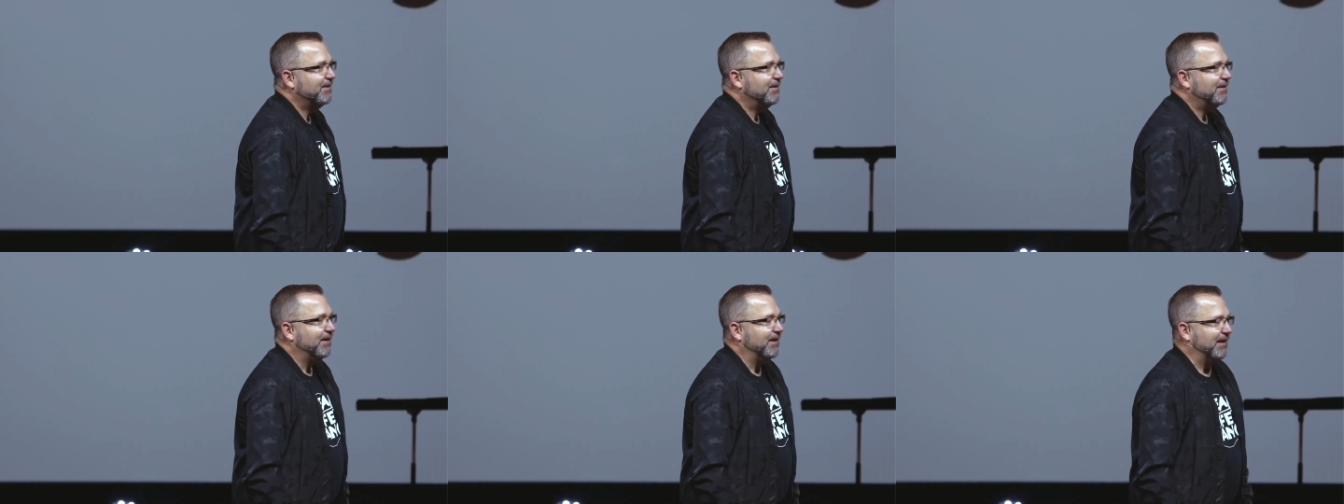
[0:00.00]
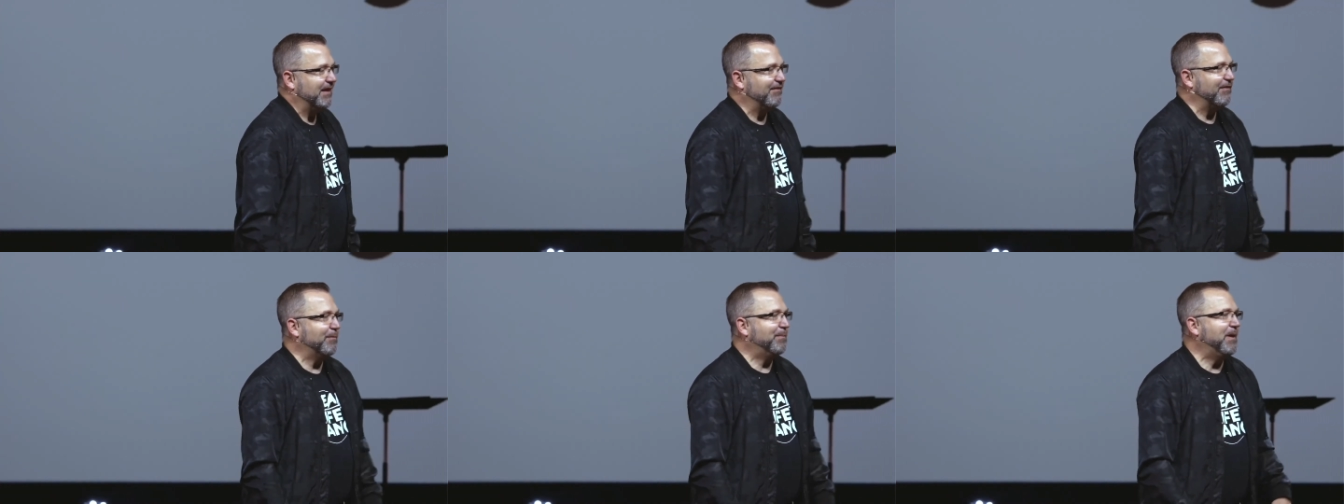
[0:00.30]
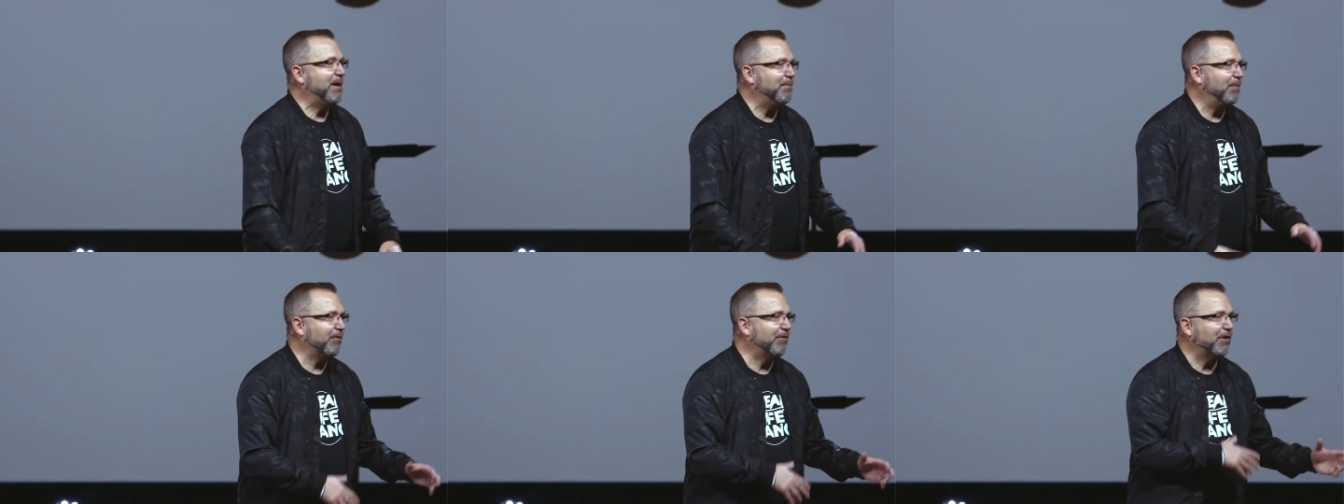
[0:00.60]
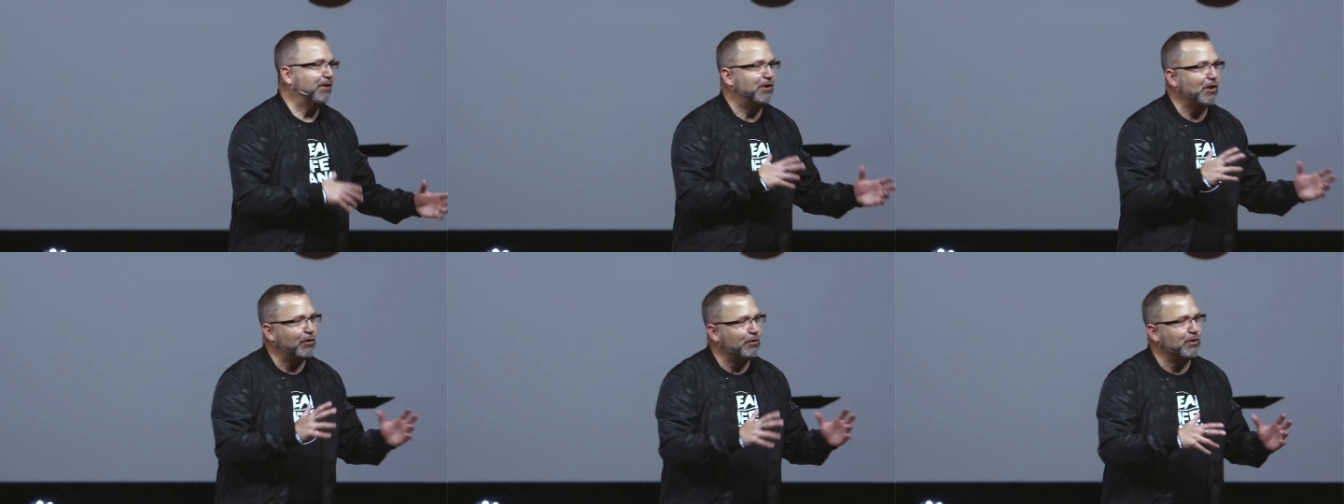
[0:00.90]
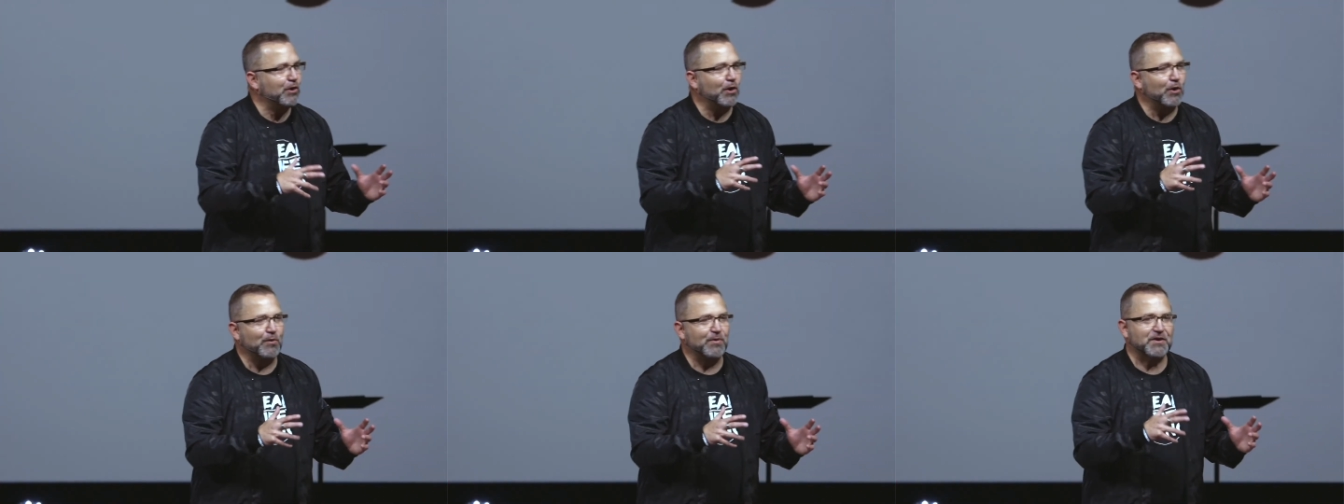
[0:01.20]
And even people that don't
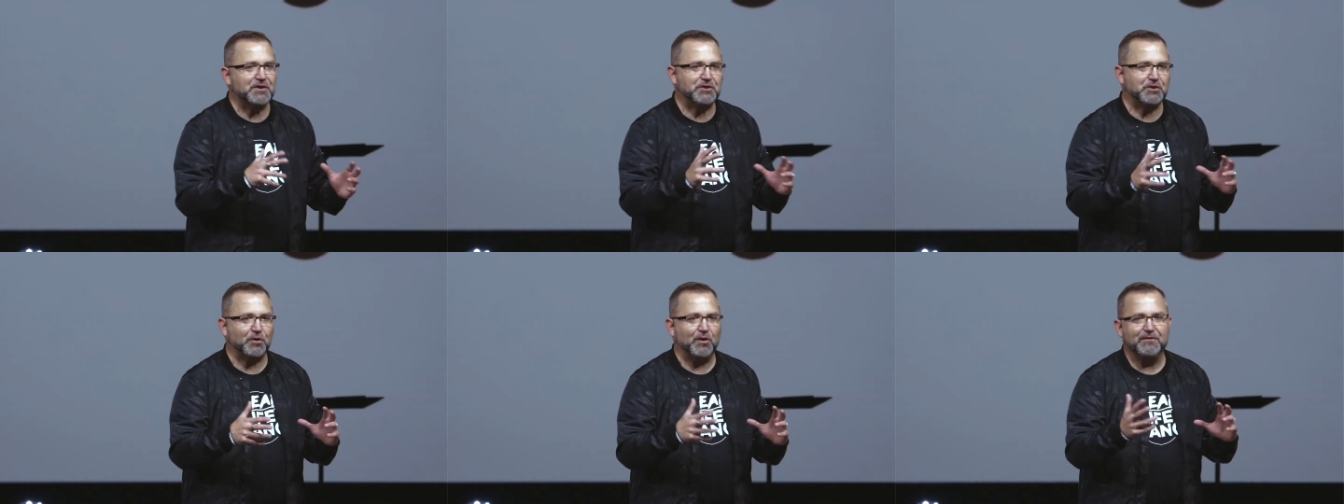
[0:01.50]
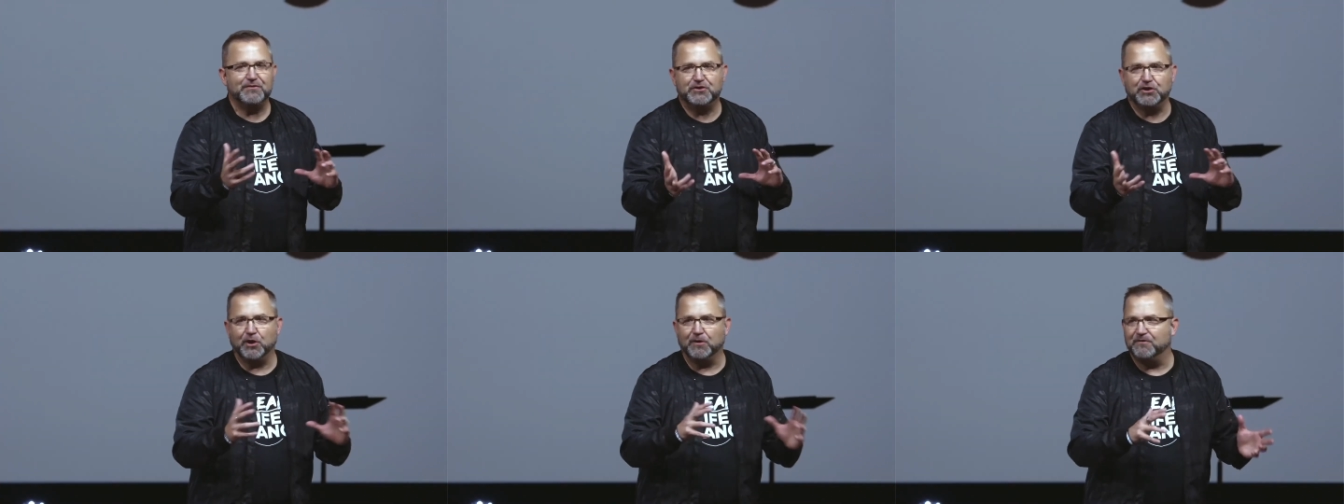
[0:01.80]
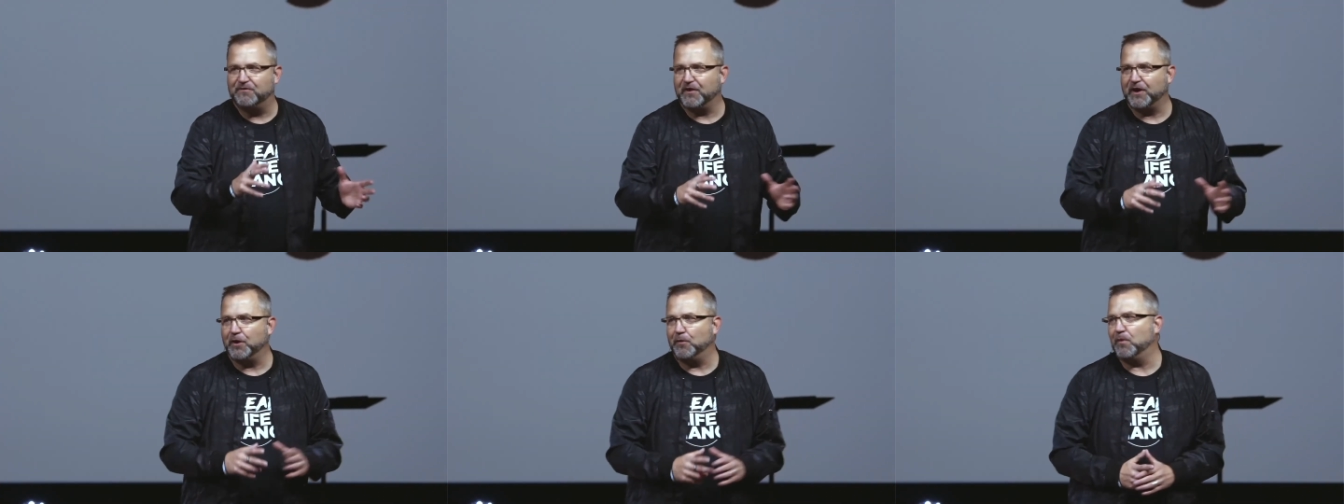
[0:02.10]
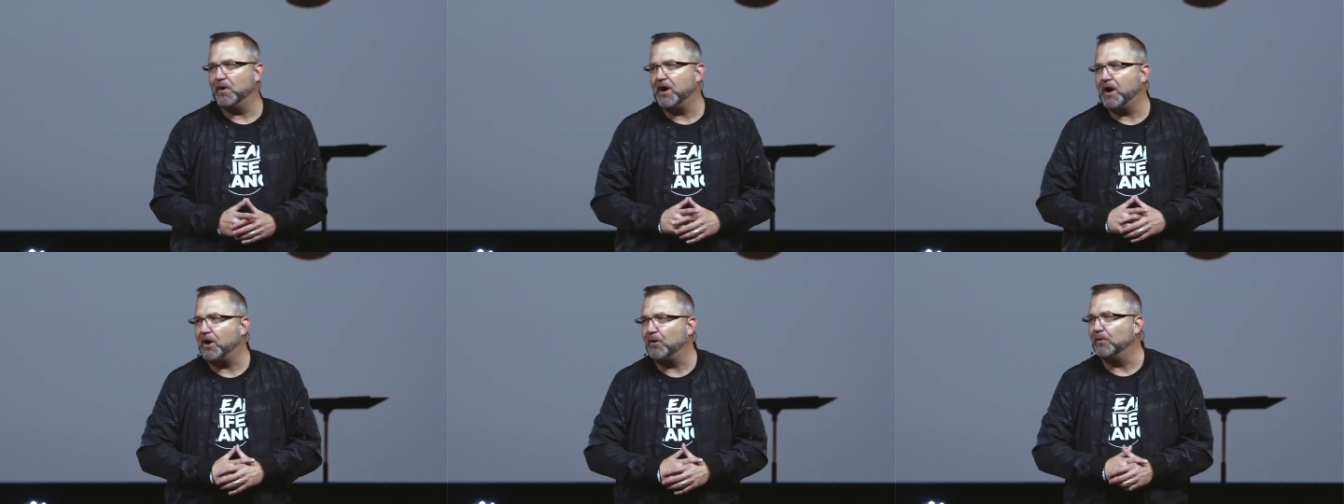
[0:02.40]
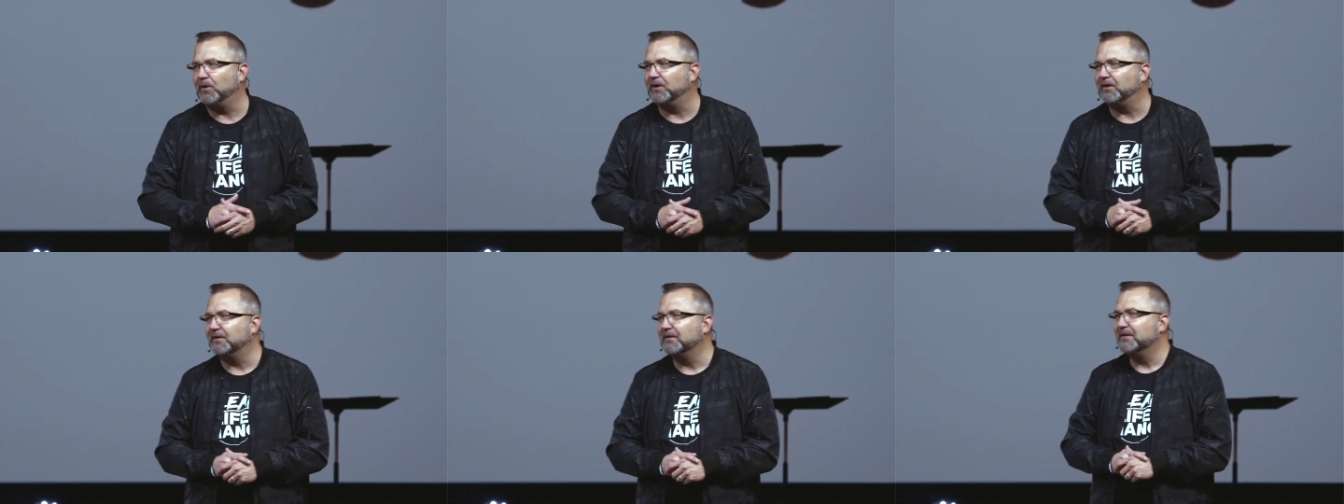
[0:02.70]
know the story of Job very well
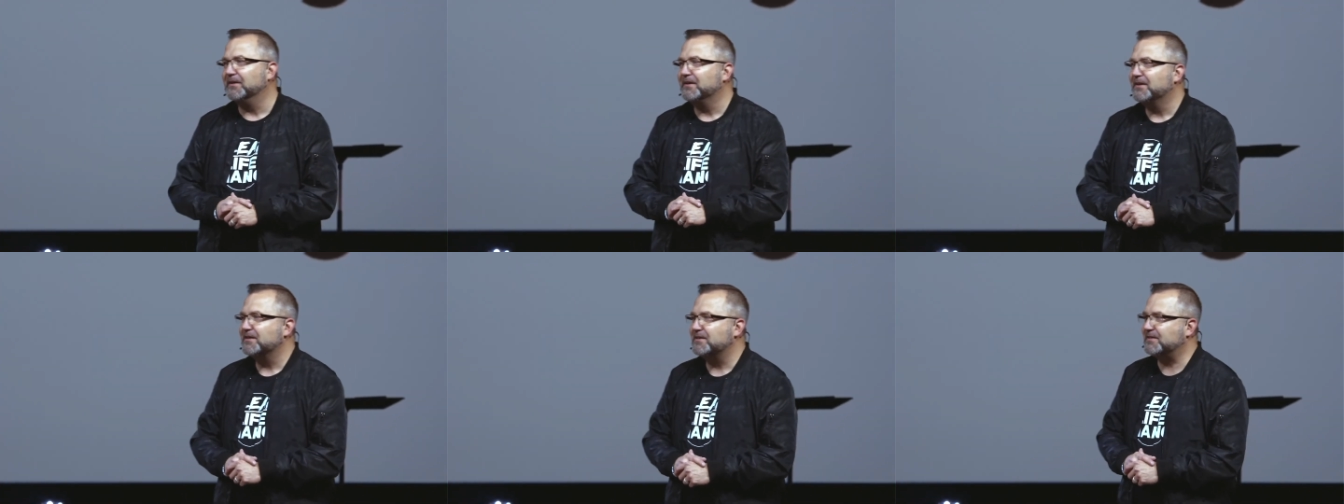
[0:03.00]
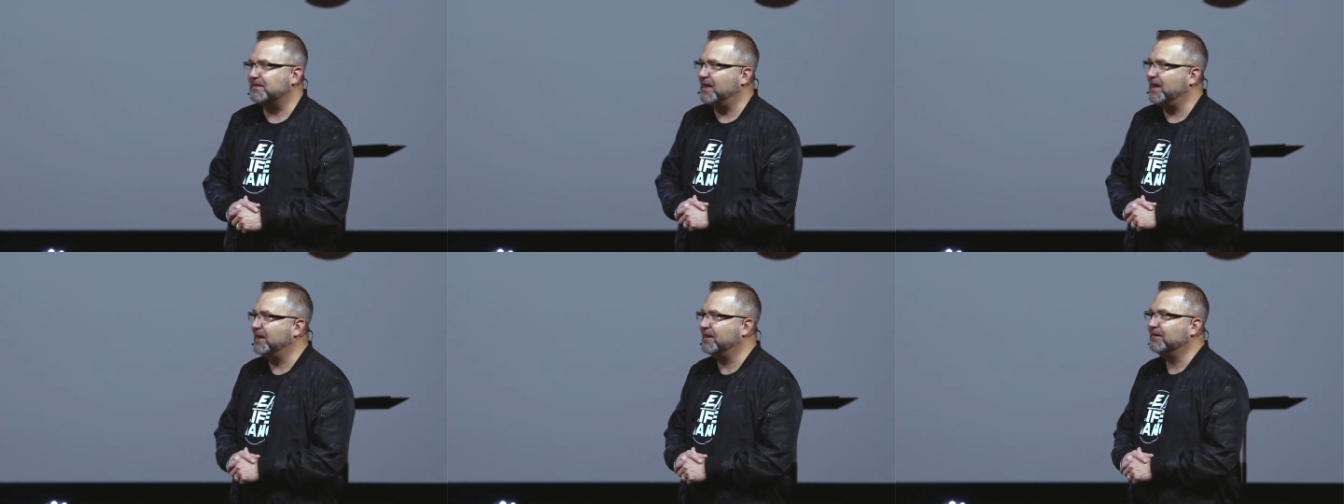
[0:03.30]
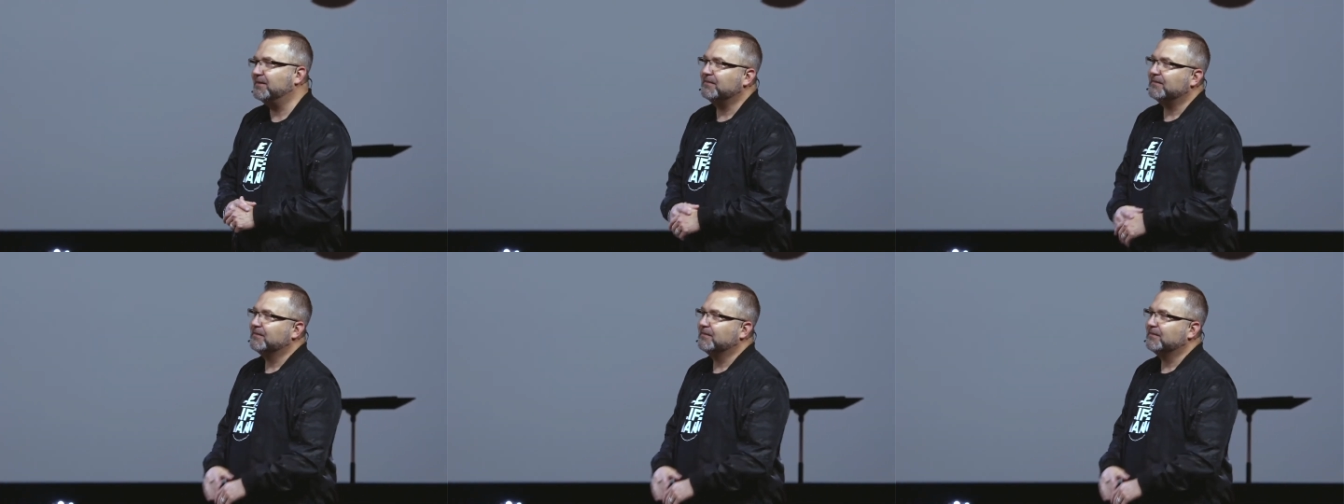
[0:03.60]
will say,